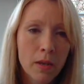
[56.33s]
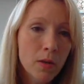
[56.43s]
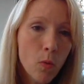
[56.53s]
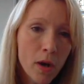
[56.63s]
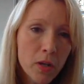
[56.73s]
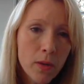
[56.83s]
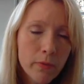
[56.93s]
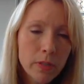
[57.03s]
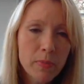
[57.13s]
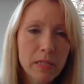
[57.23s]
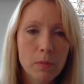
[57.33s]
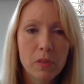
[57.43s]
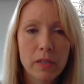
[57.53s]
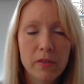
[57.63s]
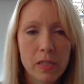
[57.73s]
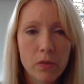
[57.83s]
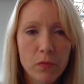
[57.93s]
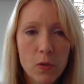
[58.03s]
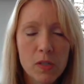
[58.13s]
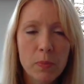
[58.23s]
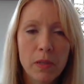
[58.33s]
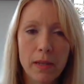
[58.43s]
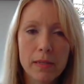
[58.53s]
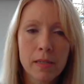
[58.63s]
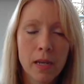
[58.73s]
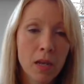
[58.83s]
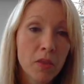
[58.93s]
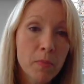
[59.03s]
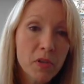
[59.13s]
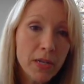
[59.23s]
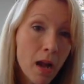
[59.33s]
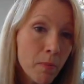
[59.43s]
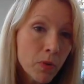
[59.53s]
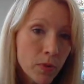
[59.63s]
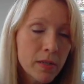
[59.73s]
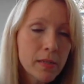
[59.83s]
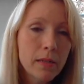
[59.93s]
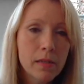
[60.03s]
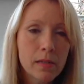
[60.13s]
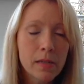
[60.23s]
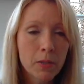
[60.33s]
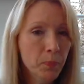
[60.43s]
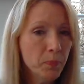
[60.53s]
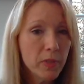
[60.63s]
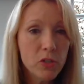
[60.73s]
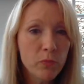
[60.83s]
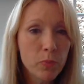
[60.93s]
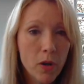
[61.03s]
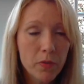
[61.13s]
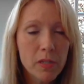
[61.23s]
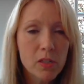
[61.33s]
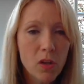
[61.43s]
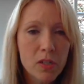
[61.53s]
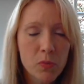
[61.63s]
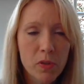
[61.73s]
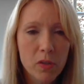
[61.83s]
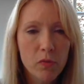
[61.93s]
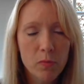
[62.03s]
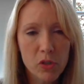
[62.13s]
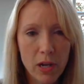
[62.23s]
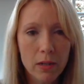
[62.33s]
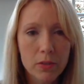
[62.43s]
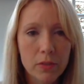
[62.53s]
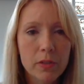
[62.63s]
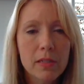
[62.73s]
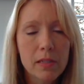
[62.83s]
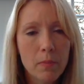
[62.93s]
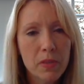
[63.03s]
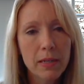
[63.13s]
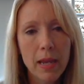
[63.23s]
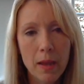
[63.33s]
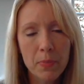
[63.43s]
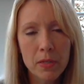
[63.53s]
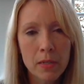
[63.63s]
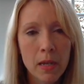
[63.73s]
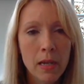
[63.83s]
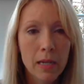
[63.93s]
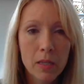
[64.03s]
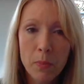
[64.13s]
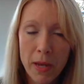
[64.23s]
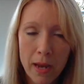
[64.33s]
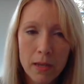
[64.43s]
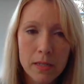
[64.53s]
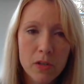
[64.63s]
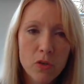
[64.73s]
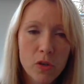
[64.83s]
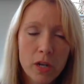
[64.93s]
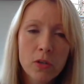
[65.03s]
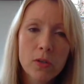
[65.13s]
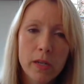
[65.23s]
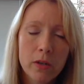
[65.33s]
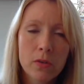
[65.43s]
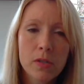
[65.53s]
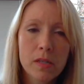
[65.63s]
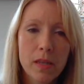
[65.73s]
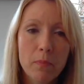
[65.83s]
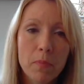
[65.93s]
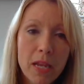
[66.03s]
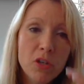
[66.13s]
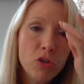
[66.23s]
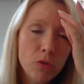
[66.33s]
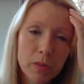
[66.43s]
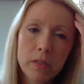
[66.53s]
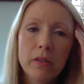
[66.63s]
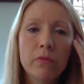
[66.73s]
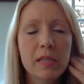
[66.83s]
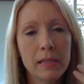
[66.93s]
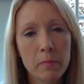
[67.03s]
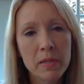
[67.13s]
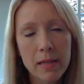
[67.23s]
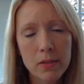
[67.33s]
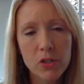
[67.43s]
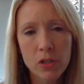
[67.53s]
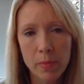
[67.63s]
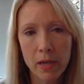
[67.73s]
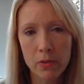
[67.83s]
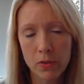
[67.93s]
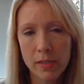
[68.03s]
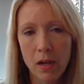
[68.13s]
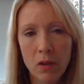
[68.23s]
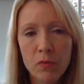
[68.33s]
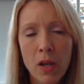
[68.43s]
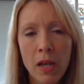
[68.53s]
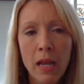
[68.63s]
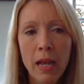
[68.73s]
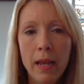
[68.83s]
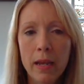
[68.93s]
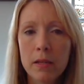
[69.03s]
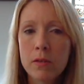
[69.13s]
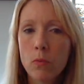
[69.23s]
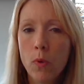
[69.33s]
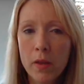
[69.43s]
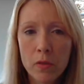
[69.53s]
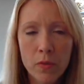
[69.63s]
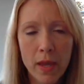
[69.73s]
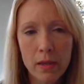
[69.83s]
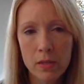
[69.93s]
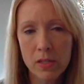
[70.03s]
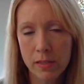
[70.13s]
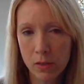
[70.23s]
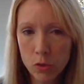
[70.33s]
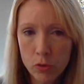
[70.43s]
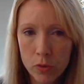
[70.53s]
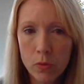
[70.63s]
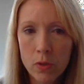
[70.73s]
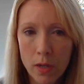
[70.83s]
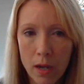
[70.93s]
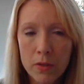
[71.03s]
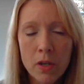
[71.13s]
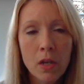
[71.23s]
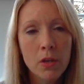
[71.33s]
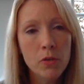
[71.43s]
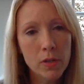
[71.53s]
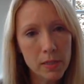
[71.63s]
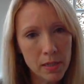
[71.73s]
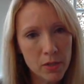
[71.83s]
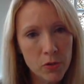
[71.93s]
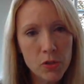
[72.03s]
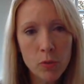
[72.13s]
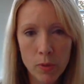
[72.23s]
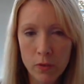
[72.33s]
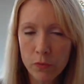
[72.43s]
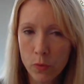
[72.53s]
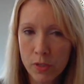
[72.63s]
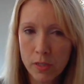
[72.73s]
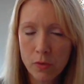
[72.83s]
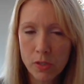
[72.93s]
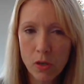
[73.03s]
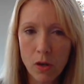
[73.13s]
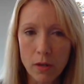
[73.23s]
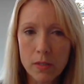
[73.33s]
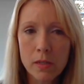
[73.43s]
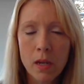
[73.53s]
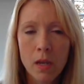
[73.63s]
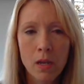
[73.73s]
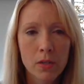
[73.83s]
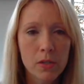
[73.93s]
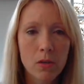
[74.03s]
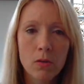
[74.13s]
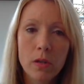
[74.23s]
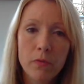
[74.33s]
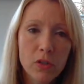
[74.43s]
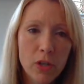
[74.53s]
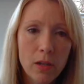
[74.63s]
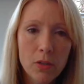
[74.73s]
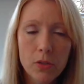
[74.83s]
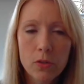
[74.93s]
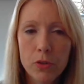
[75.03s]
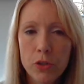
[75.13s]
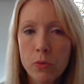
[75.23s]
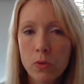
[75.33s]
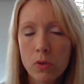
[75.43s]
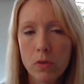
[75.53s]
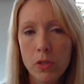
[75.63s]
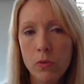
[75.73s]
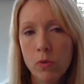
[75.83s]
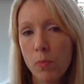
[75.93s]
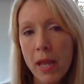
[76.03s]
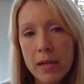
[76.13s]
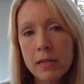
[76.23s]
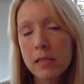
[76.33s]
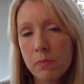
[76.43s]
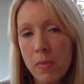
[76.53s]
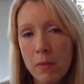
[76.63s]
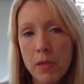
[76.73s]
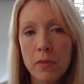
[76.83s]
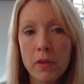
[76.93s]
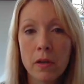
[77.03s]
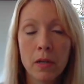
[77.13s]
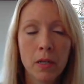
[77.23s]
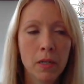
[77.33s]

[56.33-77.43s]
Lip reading: Now, why do you have limiting beliefs in the first place? The most common reason is that you've brought these thoughts with you from childhood, that something happened in the past, in your younger years, that made you believe this limitation about yourself. And whether that is still true or not, you continue to reinforce those thoughts. So if in childhood you were pegged as maybe the